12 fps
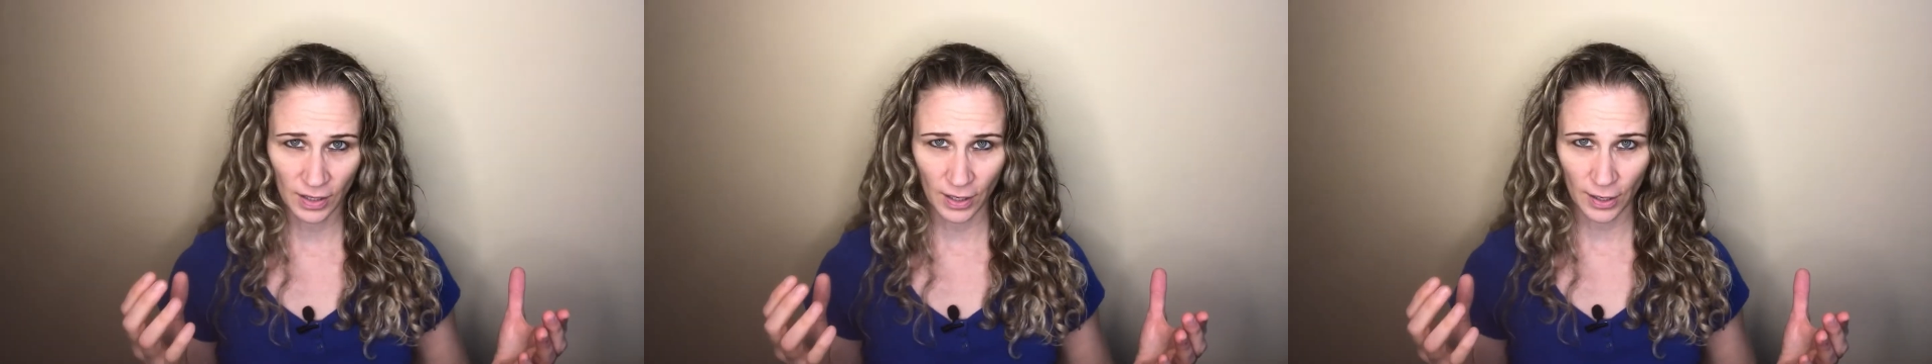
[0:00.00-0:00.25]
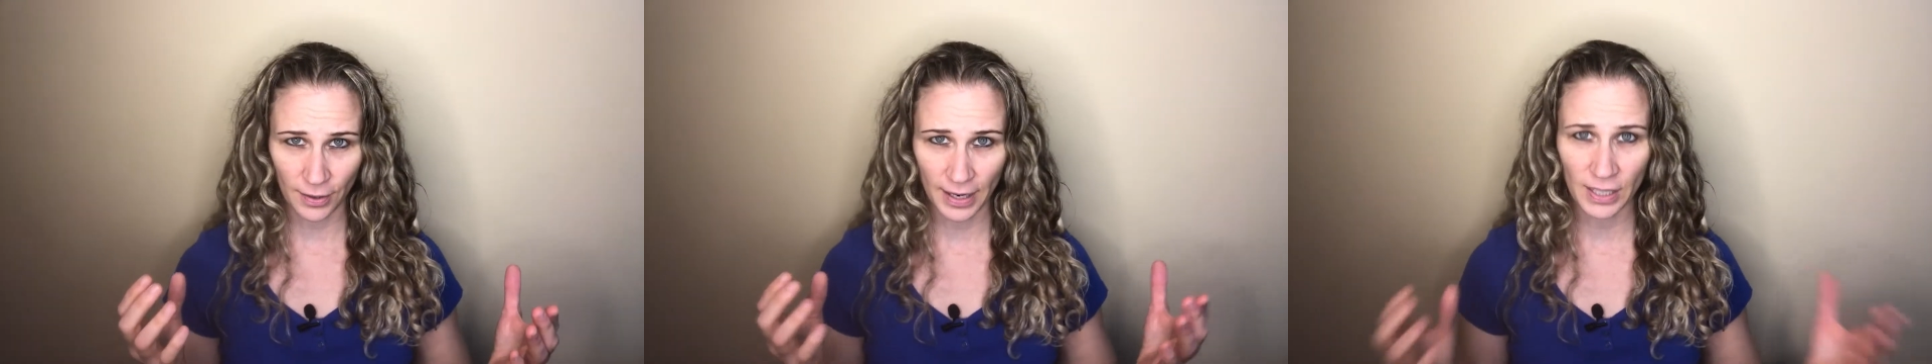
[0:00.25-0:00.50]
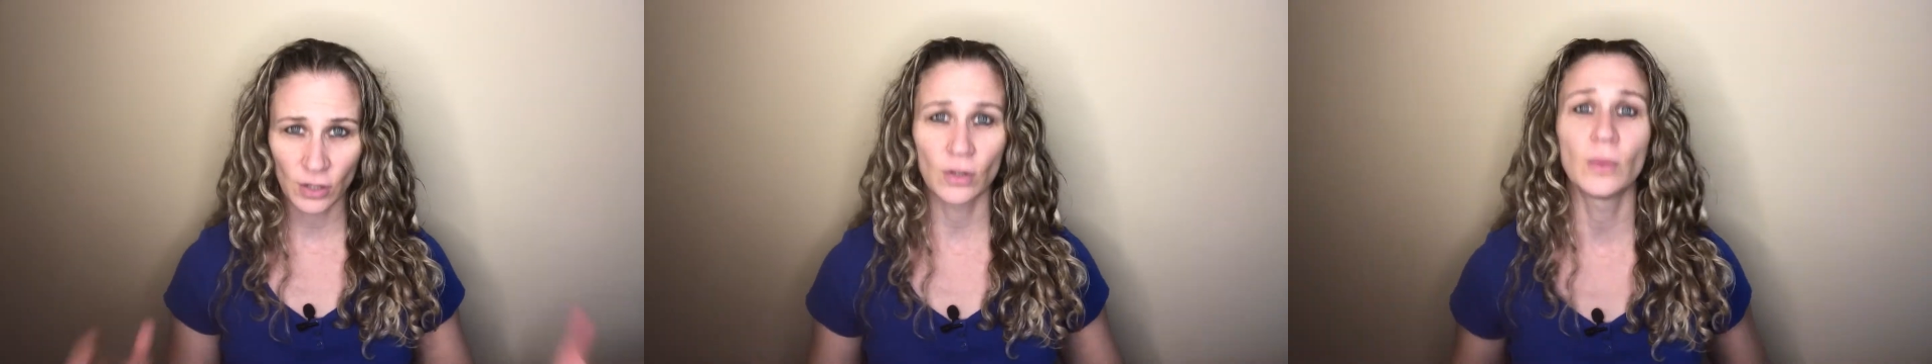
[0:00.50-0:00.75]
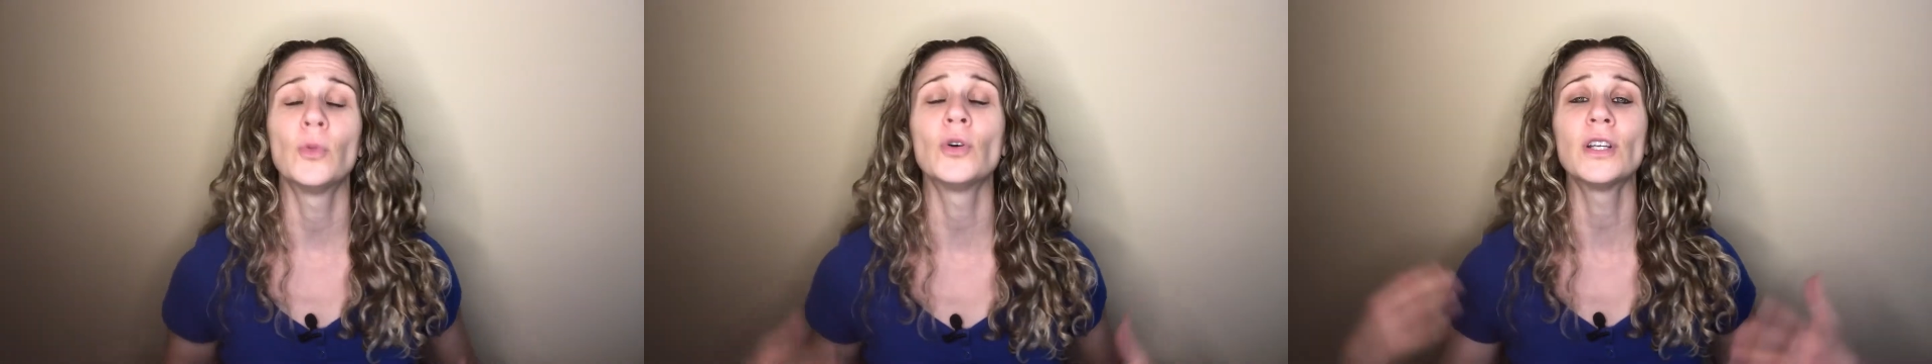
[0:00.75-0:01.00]
All right. So the
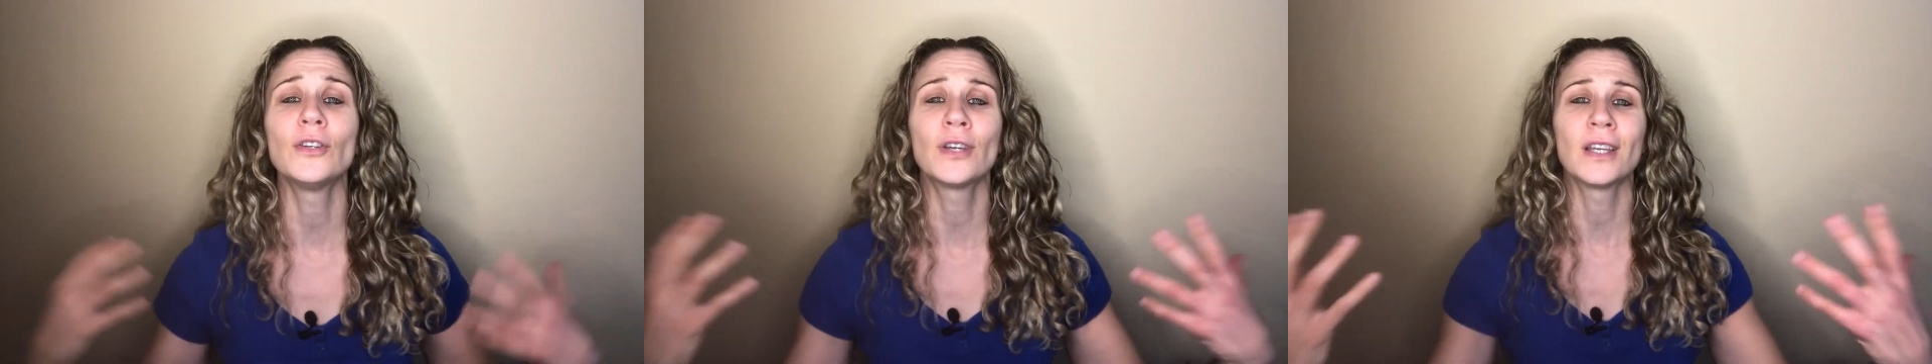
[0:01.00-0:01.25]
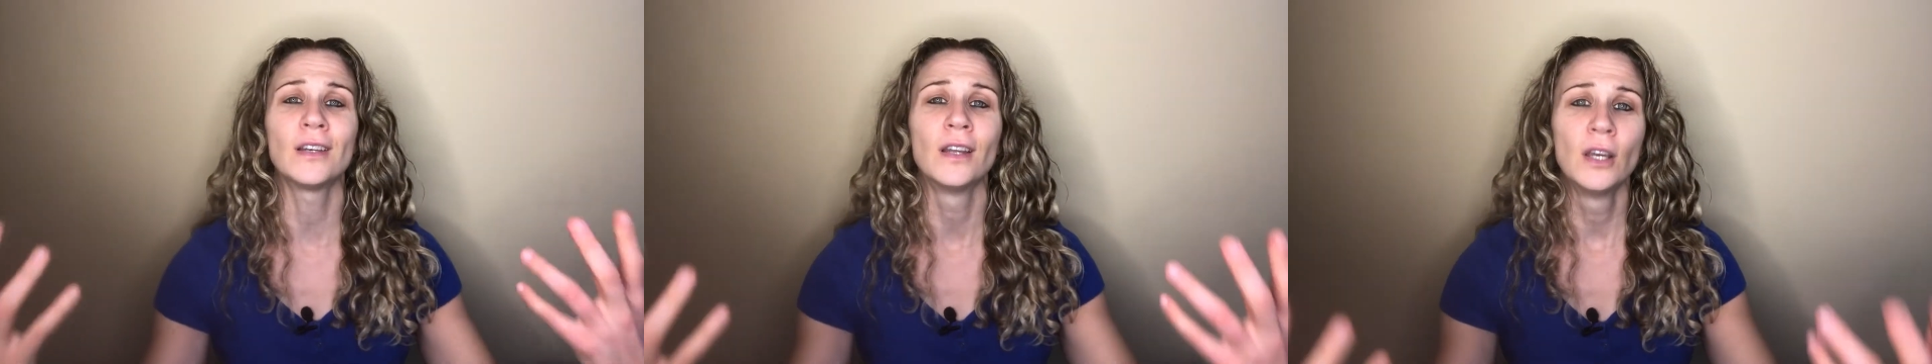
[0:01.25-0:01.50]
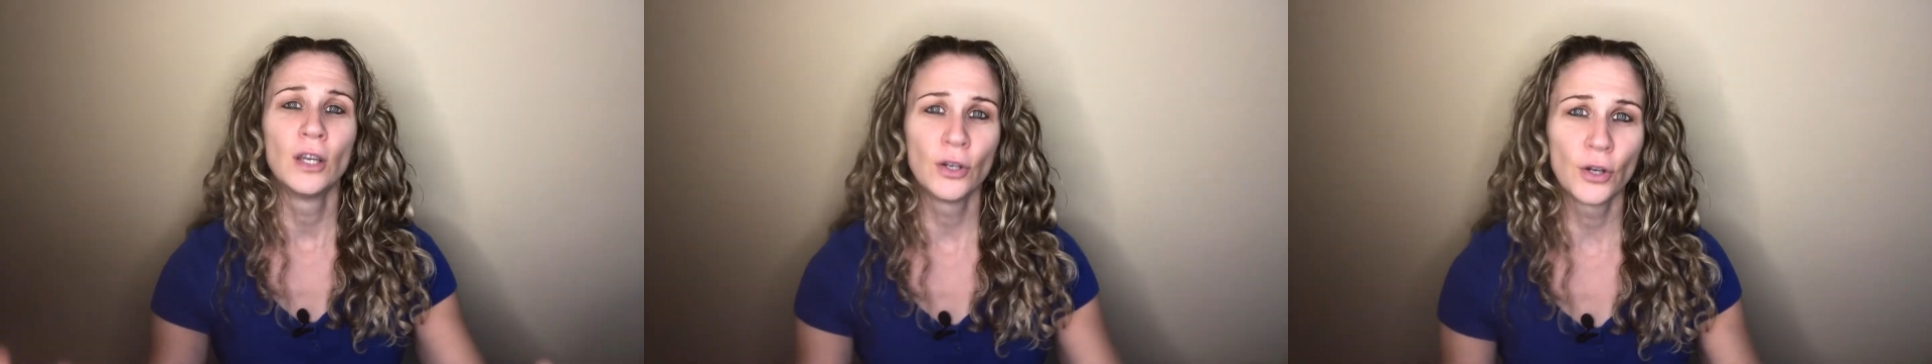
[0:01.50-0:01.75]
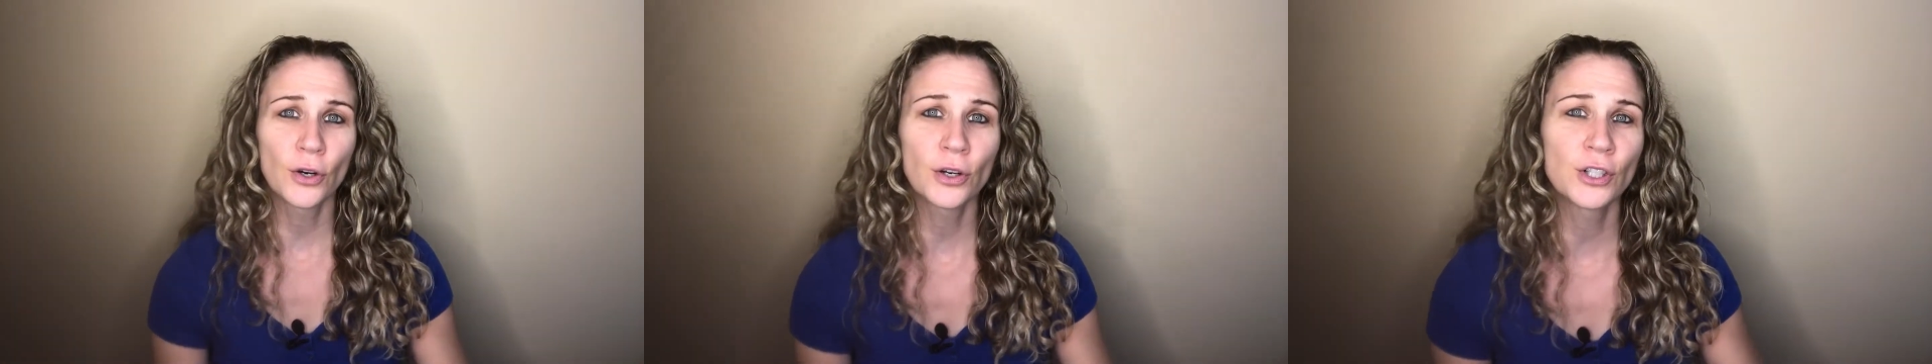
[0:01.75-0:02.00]
more you can
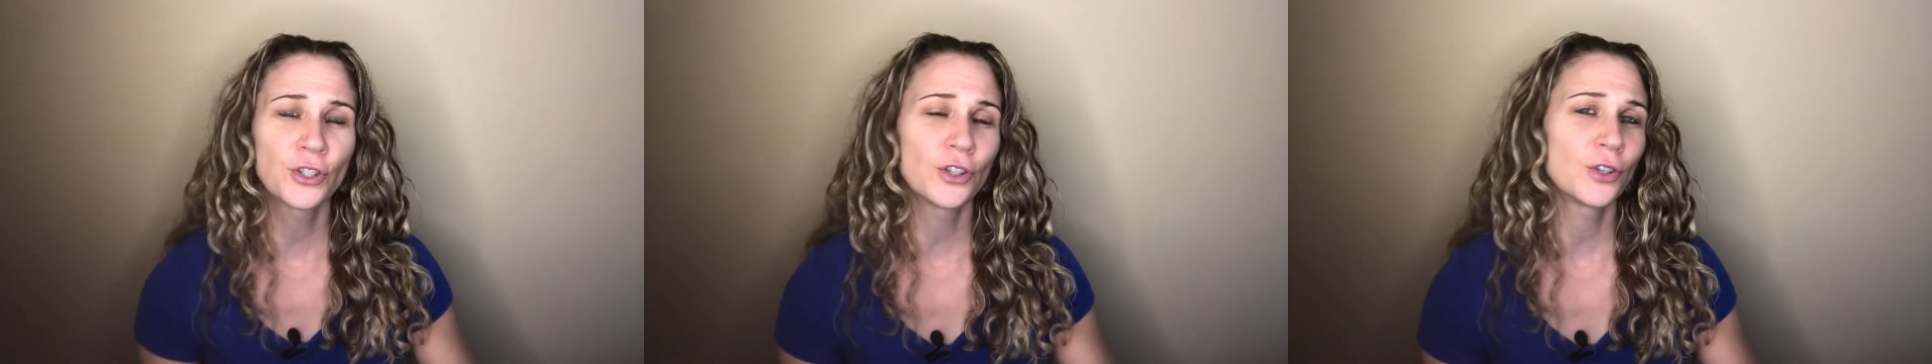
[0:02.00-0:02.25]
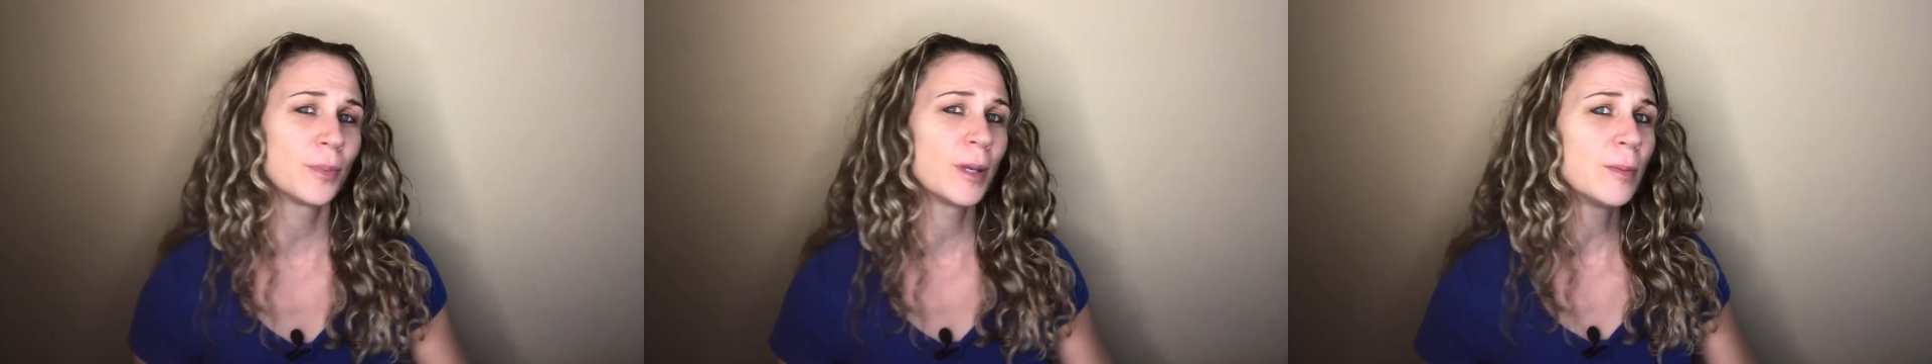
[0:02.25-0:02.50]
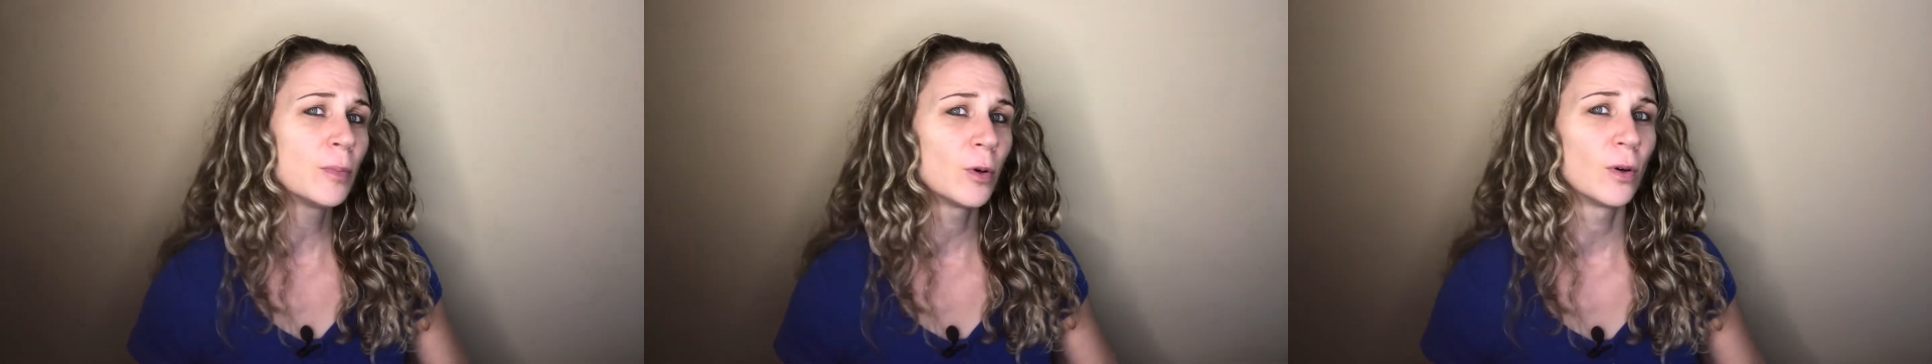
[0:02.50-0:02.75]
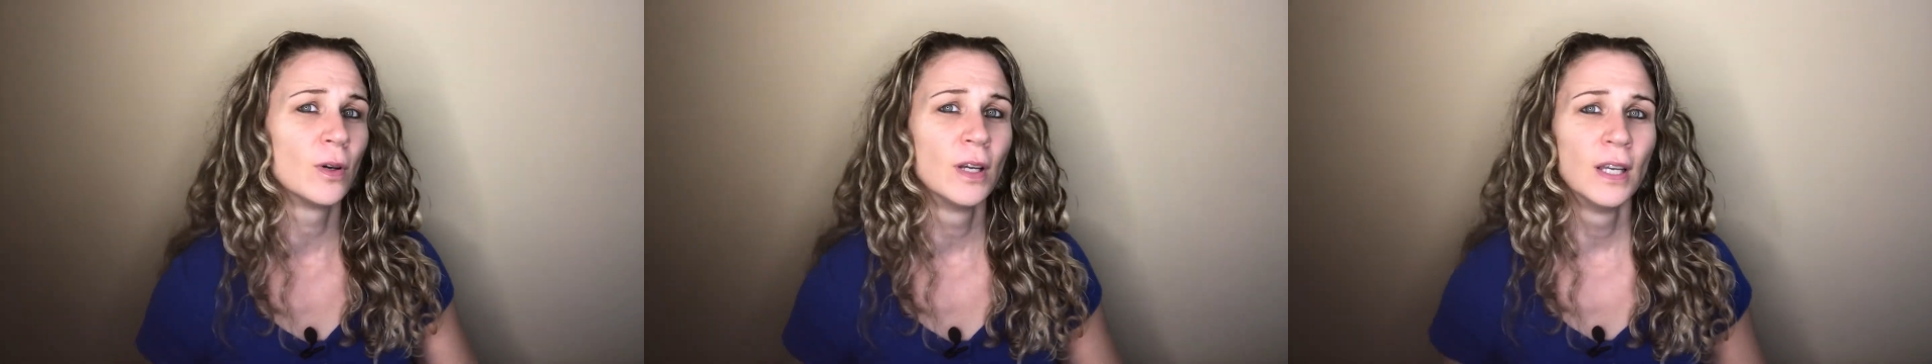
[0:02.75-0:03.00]
nourish other people